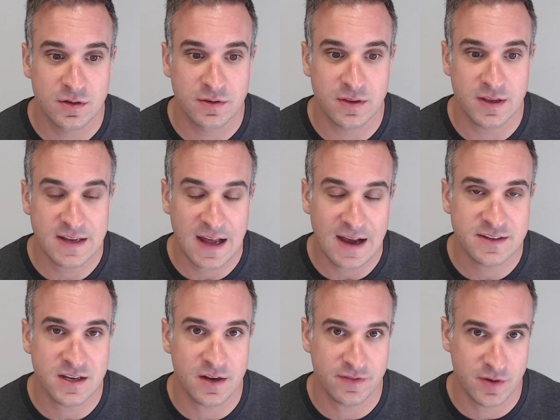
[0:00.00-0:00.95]
the
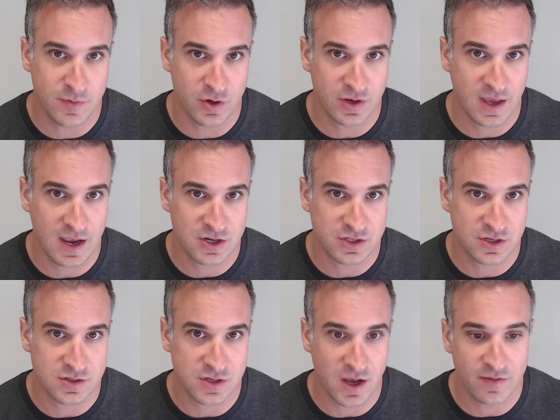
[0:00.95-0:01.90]
content of
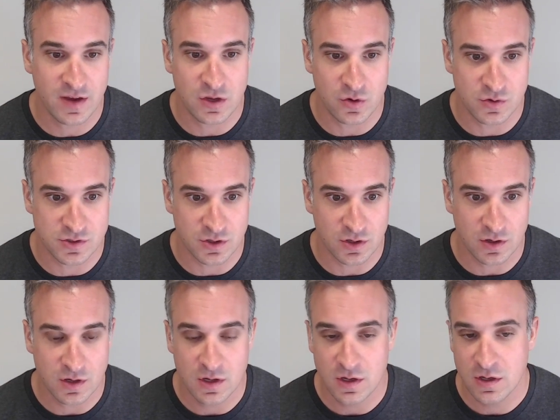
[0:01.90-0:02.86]
communications of a
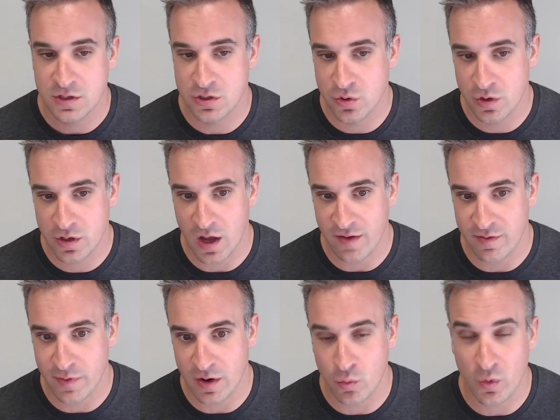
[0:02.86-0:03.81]
user to the
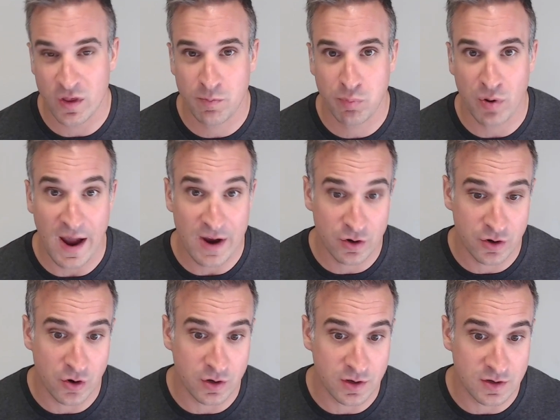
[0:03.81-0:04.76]
government with prior
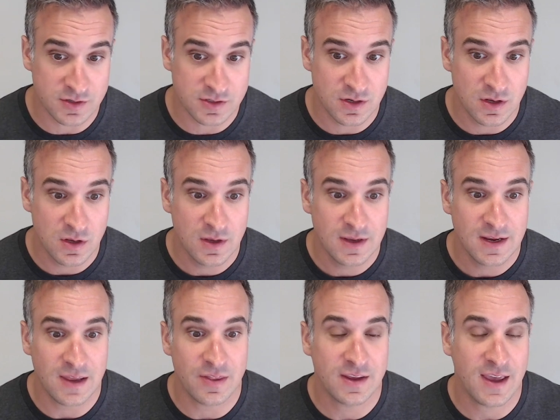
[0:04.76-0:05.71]
notice
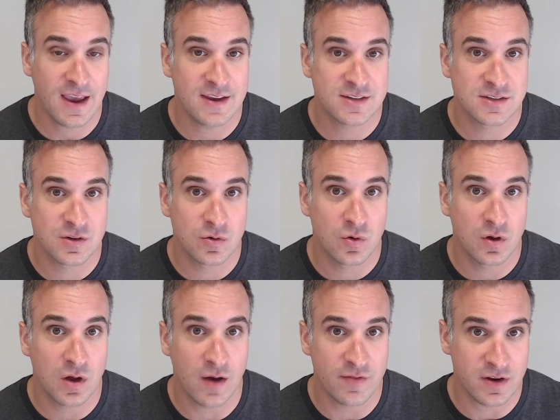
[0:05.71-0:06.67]
in the case
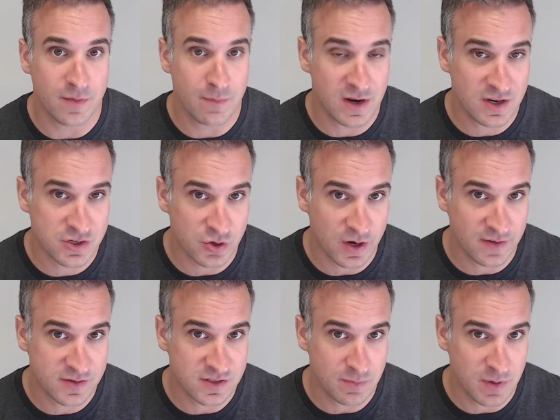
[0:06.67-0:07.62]
of an
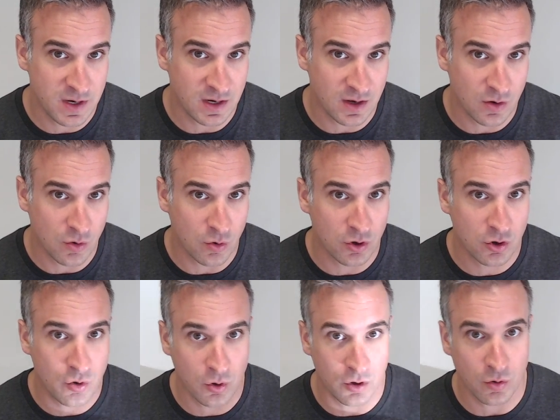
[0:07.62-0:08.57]
administrative subpoena or a
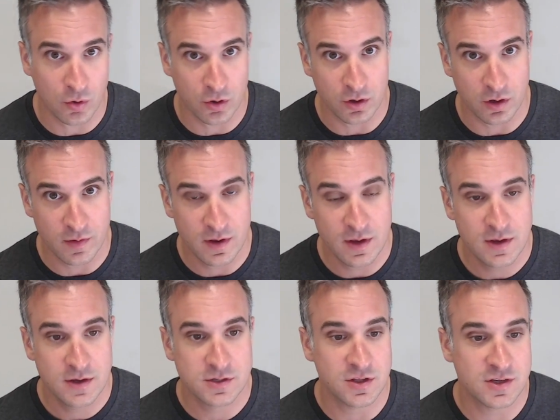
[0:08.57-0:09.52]
court order.
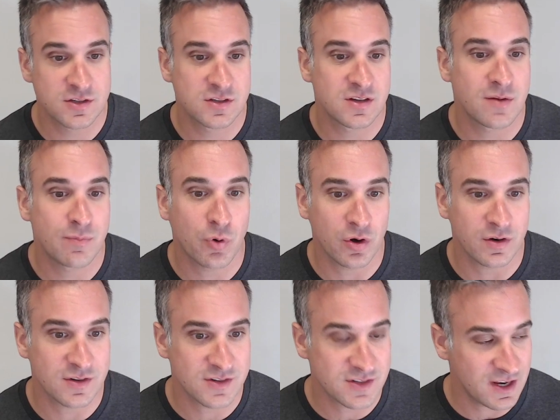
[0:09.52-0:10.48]
So this is an important
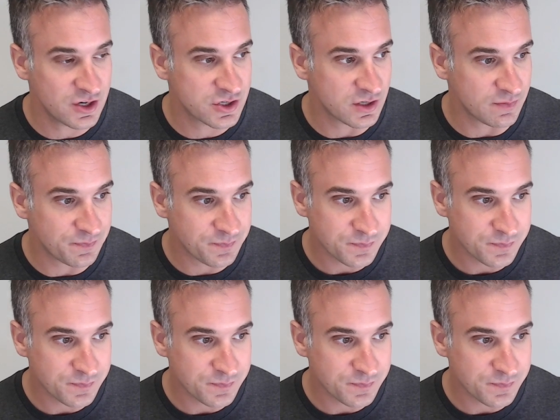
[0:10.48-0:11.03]
distinction.